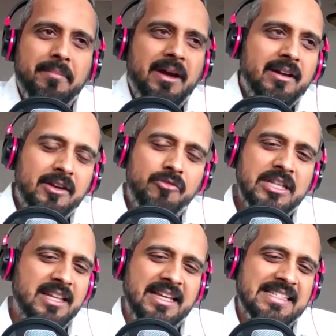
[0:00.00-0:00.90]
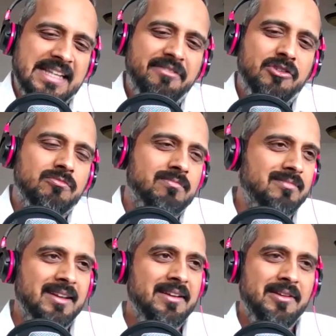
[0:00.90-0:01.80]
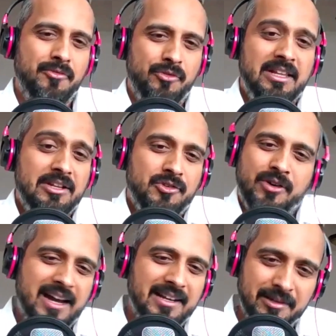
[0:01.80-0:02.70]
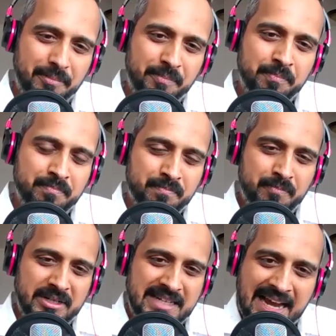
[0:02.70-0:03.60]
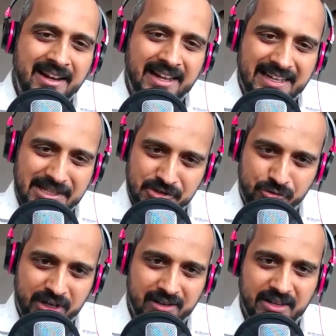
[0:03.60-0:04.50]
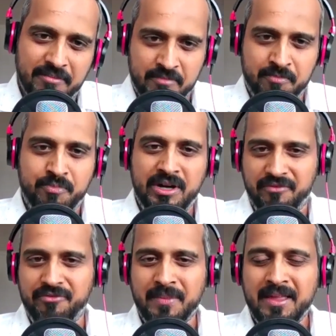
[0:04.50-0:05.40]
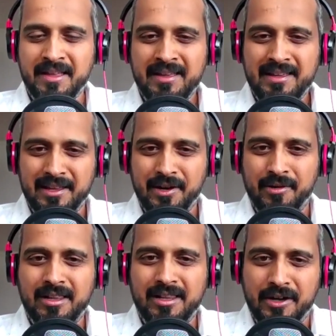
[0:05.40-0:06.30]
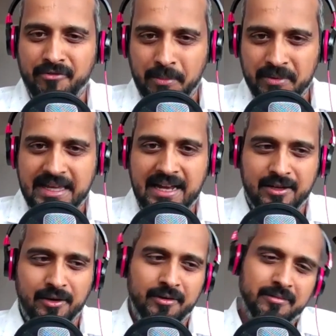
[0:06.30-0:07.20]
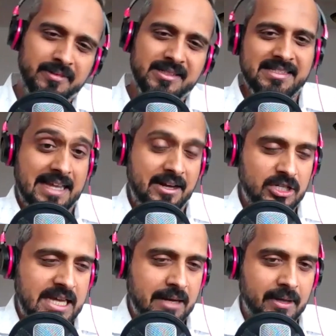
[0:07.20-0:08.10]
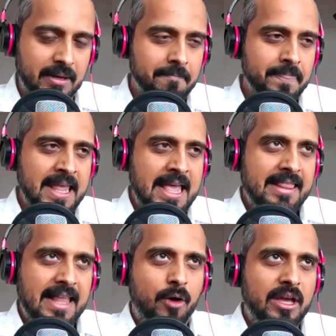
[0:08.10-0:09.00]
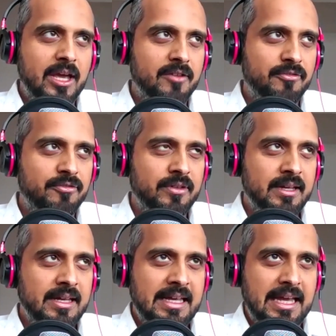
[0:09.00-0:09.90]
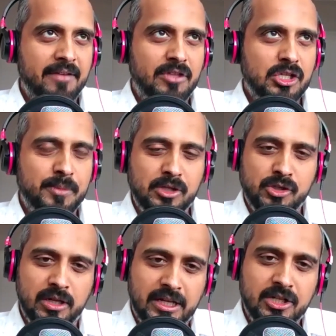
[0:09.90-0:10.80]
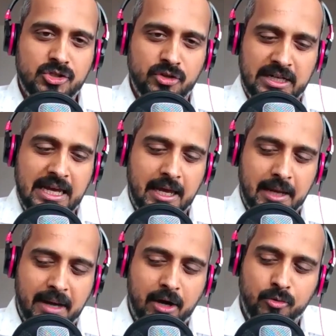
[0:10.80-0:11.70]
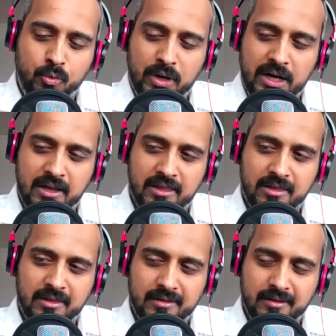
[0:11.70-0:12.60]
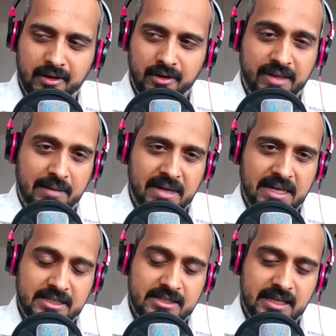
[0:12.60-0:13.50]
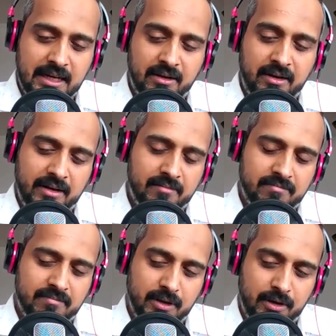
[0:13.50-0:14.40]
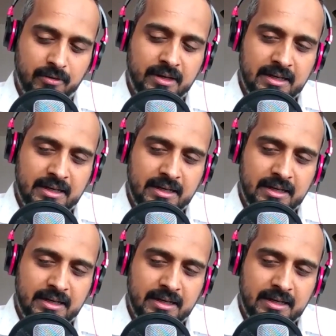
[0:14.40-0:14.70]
American wrestling has never really tried to pretend like it's real. They've been pretty, clear from the get-go, this is entertainment. Now, if the spiritual industry came out with, that message saying, all right, you know,